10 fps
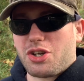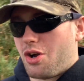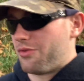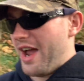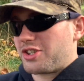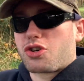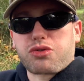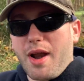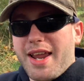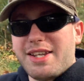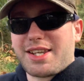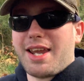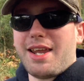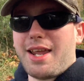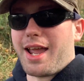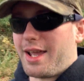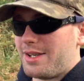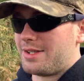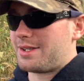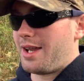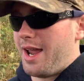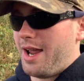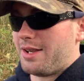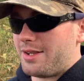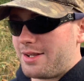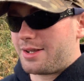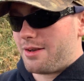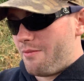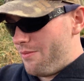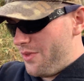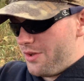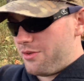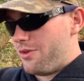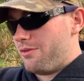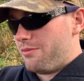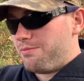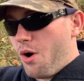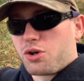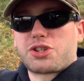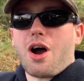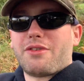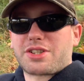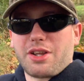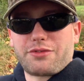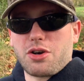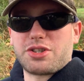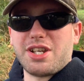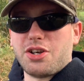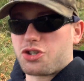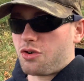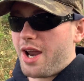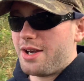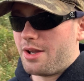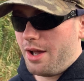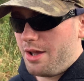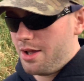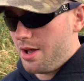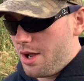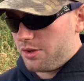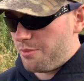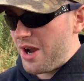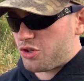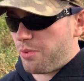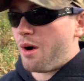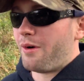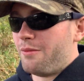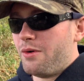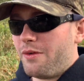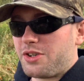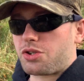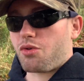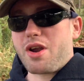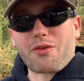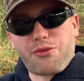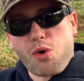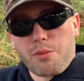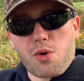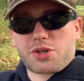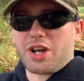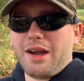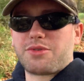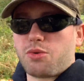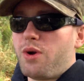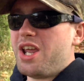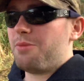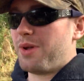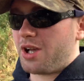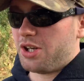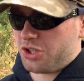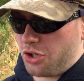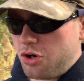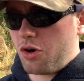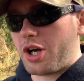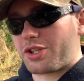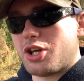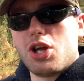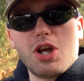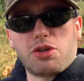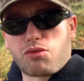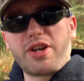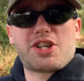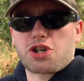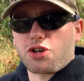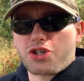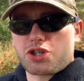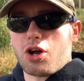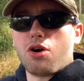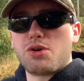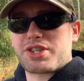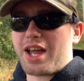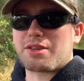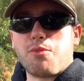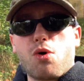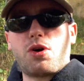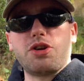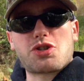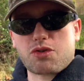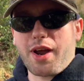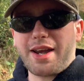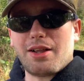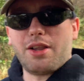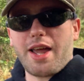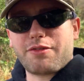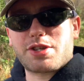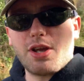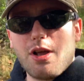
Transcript: you know, that's crazy, and and post office lifters need to train the, the major barbell movements three or four more times a week, because the current research shows that the more you train a lift